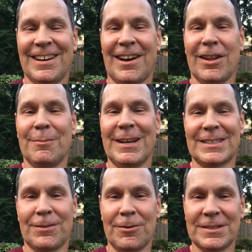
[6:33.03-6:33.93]
All the
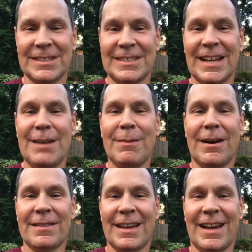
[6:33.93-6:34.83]
best, folks. This is Eddie
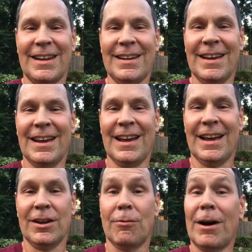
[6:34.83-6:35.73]
Marathon.
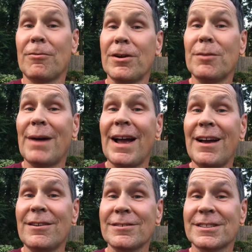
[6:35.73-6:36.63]
Go out and run your
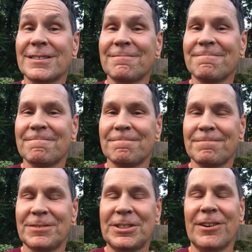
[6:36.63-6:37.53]
miles.
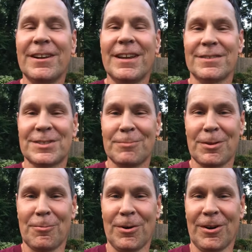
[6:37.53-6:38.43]
Share your gifts with
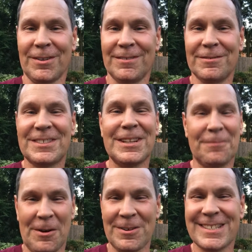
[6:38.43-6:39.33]
the world. We'll see you,
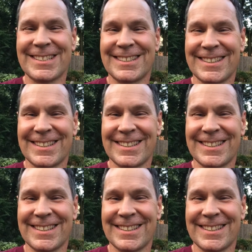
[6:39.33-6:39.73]
folks.